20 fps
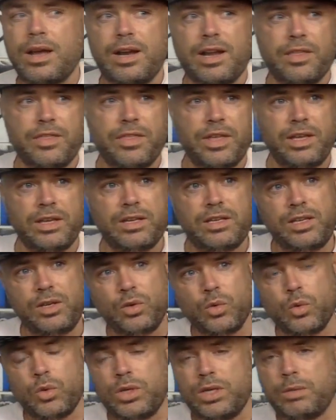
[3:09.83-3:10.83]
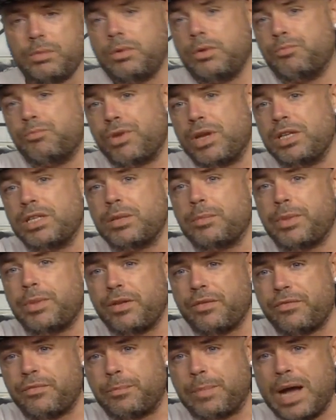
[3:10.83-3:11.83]
And I think, he brings a
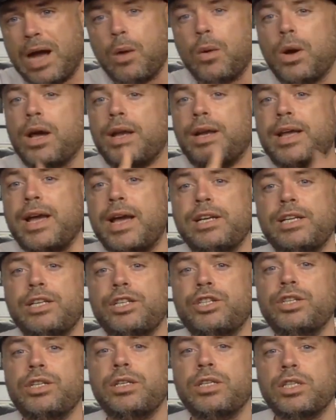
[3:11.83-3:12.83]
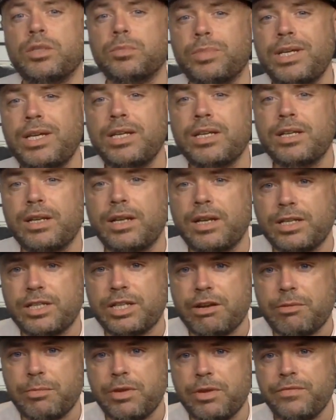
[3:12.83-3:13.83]
bit of power and energy and speed into the
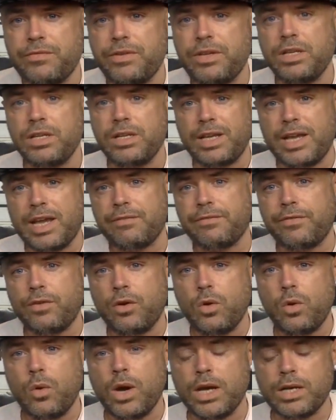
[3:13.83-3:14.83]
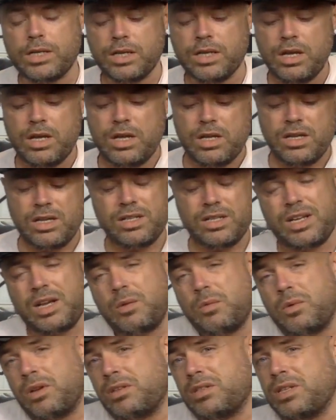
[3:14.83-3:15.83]
centre midfield and get forward. Is
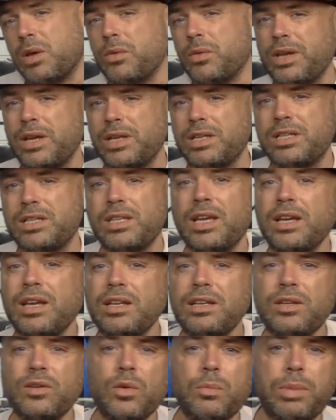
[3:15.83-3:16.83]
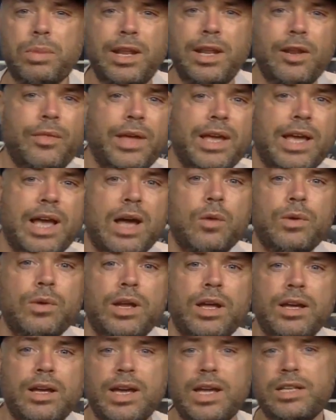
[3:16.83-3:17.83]
that what Southgate's thinking? Playing on the
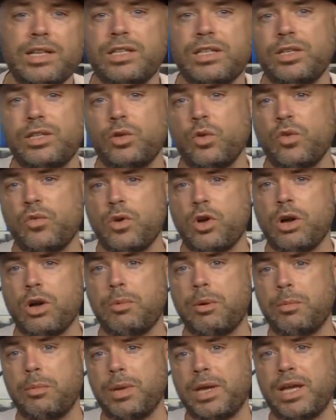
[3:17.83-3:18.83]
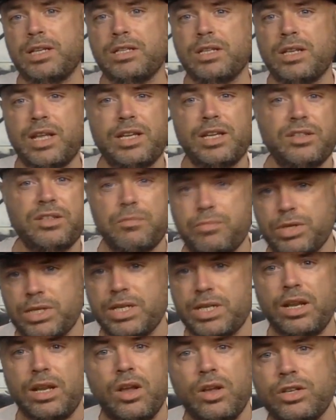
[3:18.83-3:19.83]
counter against, if we come up against the likes of
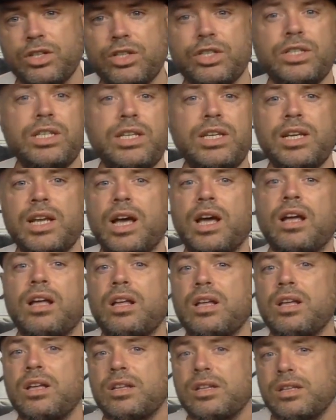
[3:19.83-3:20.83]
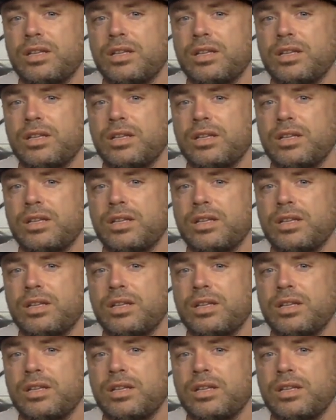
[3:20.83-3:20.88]
Brazil, Argentina,